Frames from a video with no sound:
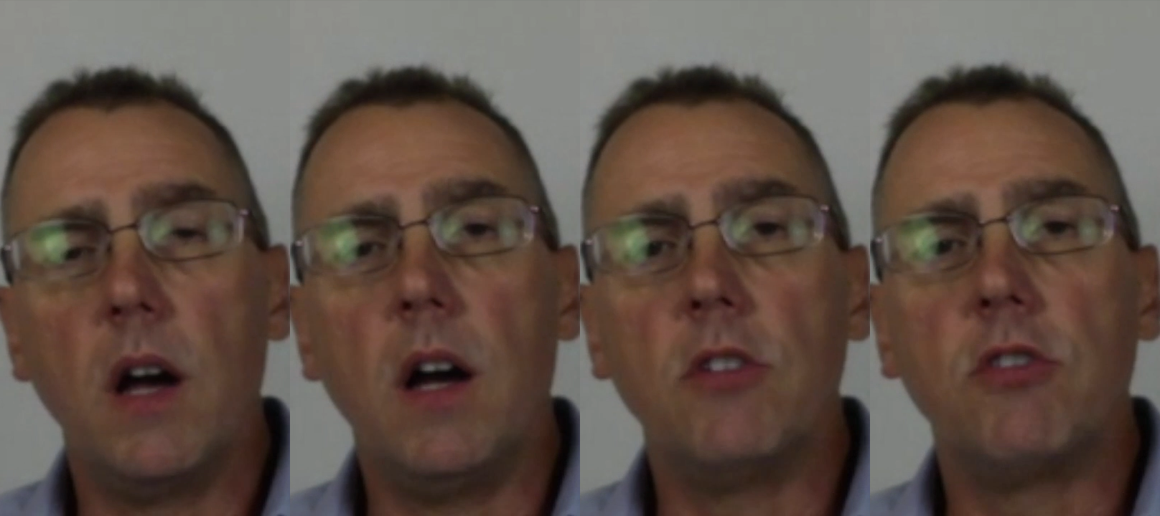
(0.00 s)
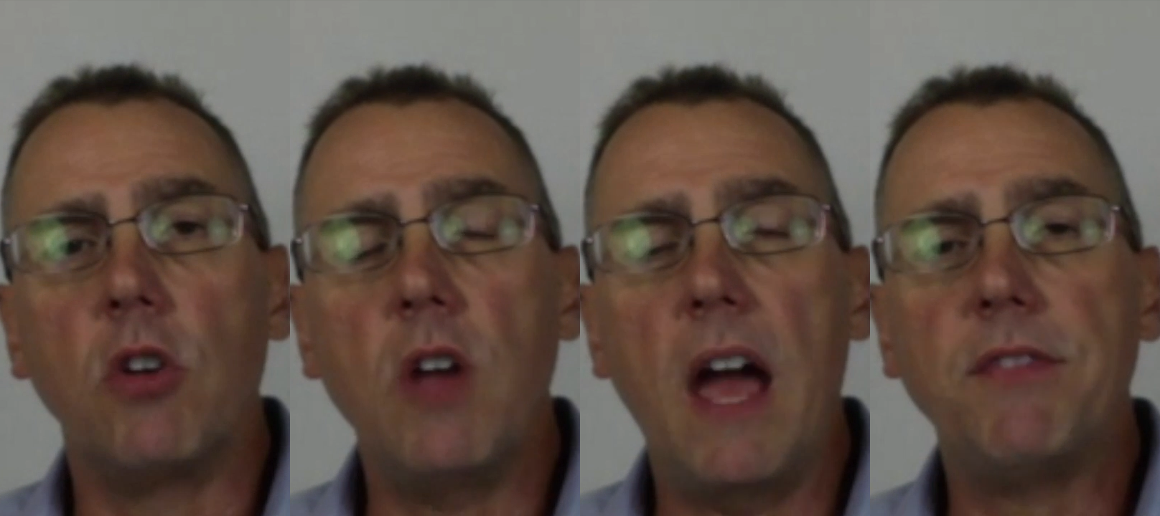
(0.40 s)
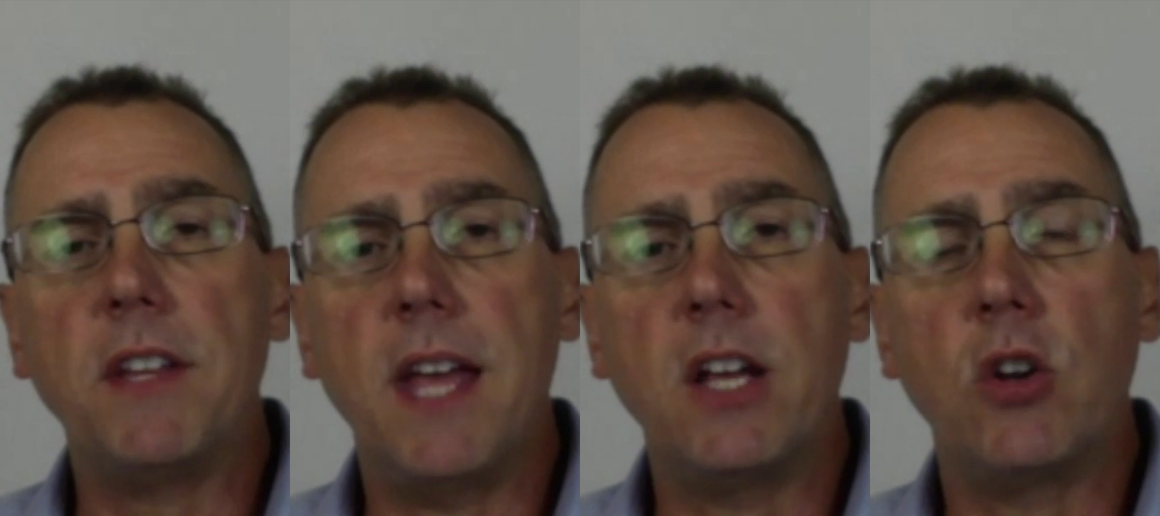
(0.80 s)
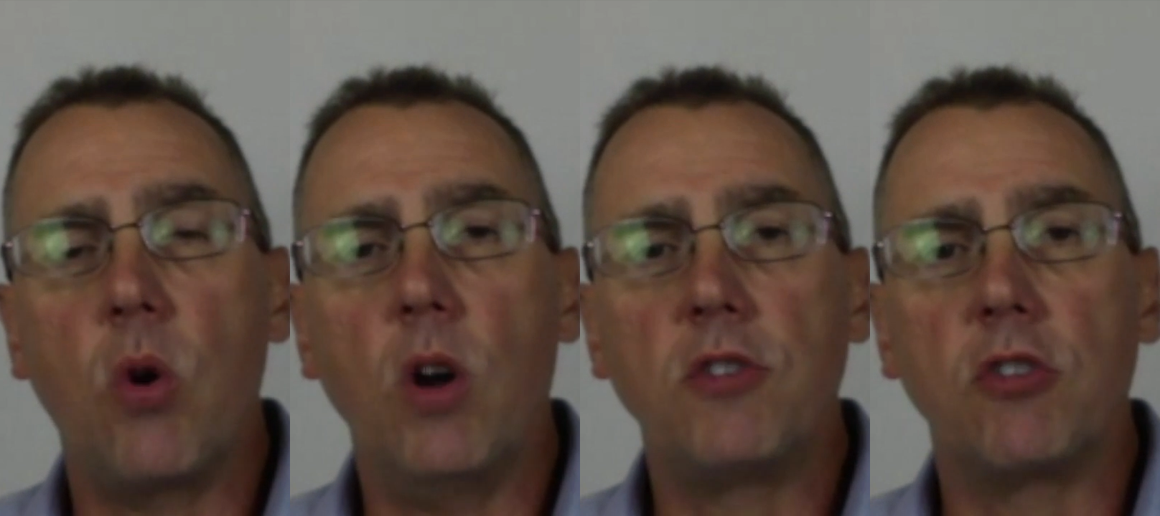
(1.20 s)
So you have to take
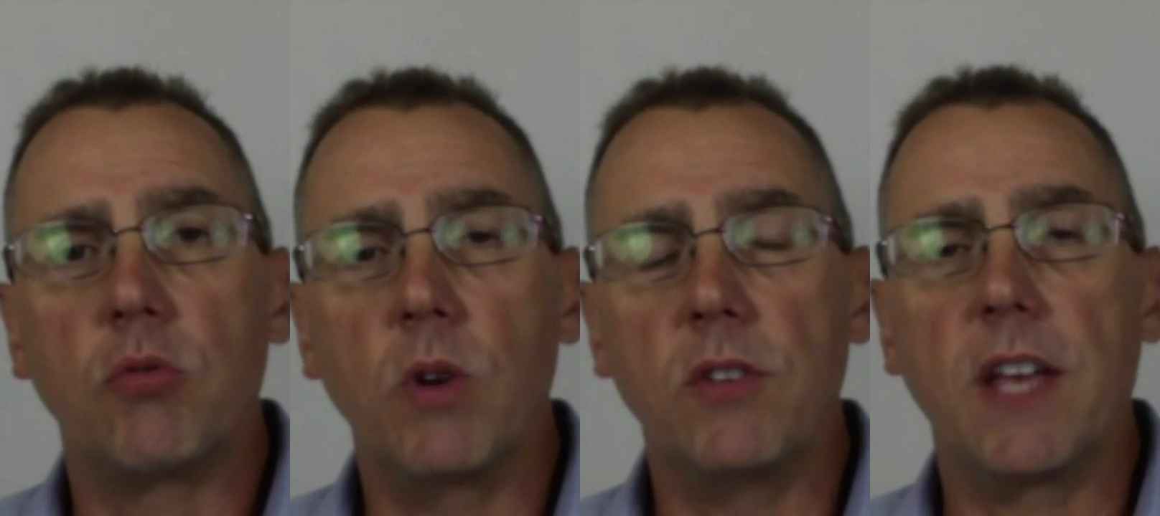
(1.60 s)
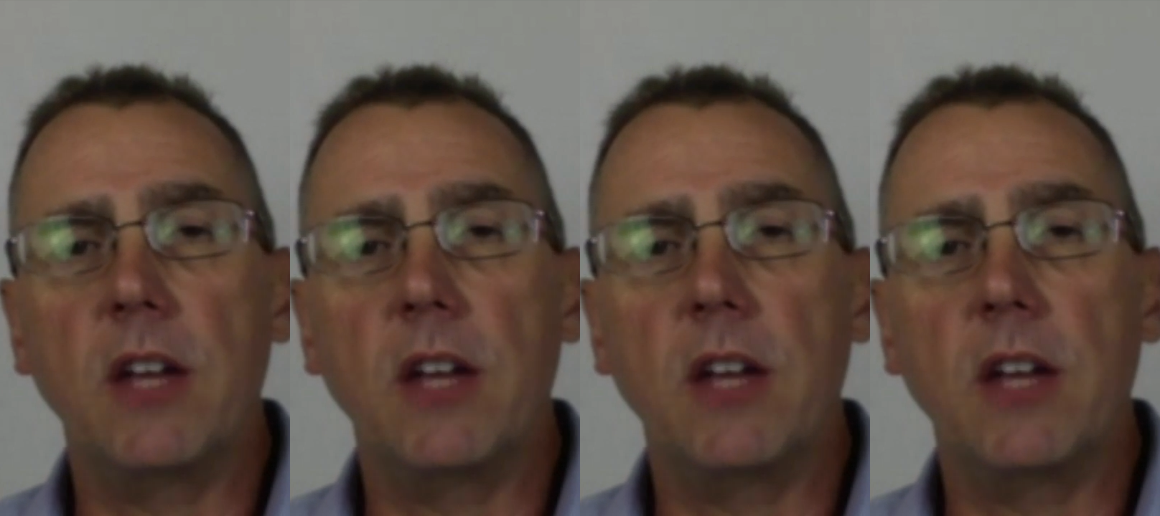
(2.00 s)
cautious risk.